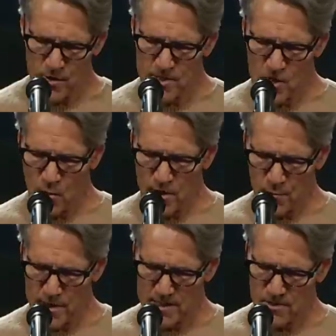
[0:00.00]
where he's
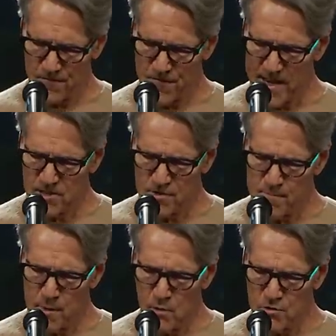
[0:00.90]
going with this. The face
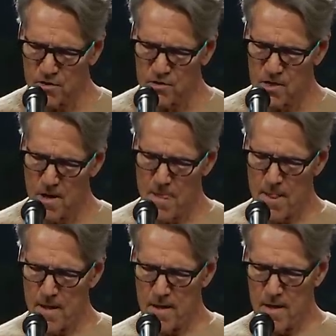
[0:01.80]
of Moses,
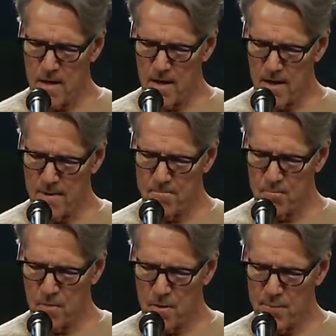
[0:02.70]
um,
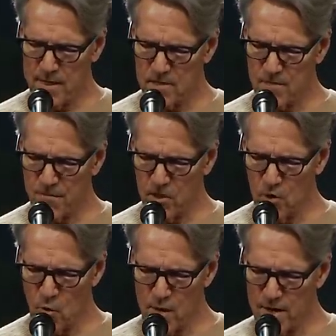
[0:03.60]
because of the
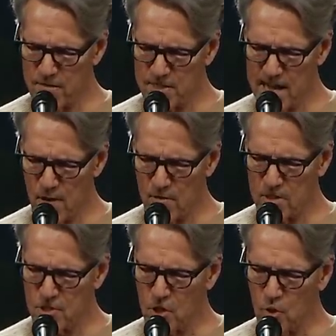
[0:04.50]
glory of his
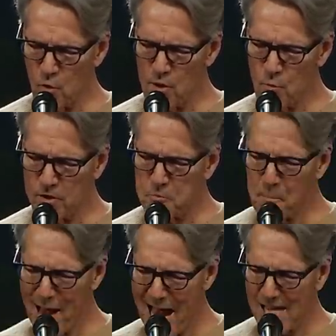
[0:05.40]
countenance, the glory was
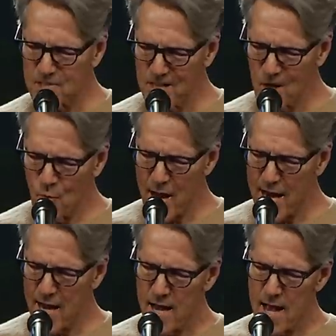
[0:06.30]
passing
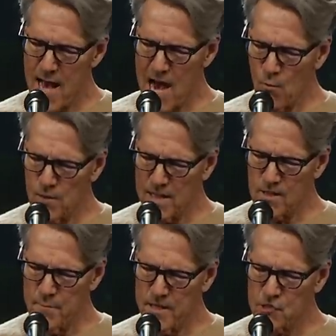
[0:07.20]
away. How will
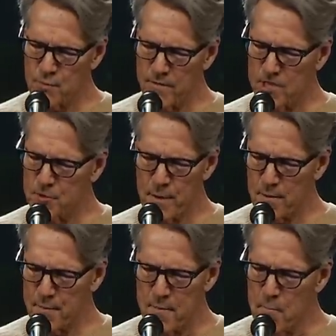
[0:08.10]
not the ministry of the
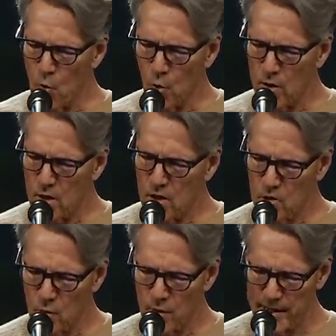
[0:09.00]
Spirit be more
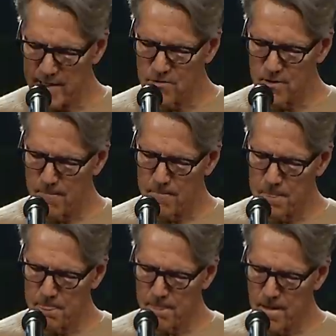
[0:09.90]
glorious?
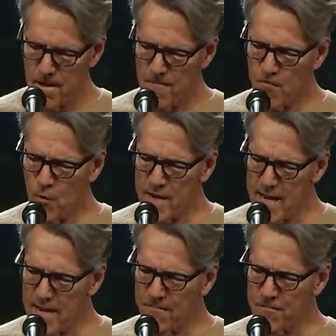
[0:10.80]
For
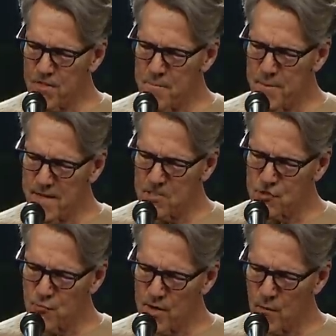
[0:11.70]
if the
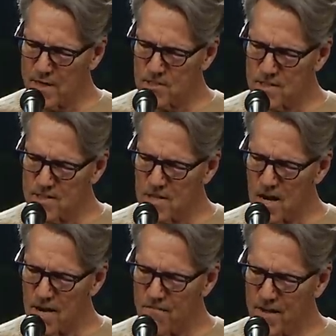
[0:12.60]
ministry, watch this,
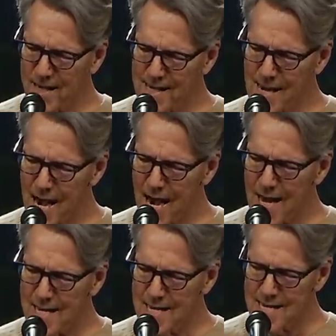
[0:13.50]
of
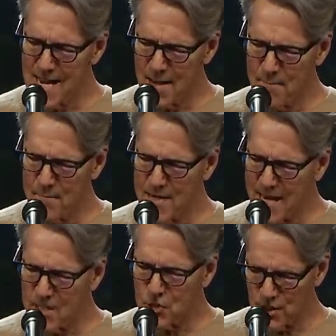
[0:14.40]

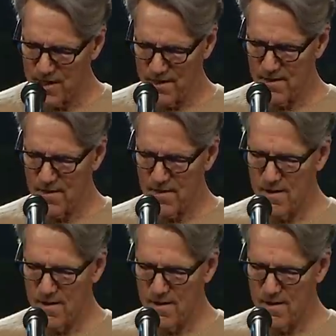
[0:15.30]
condemnation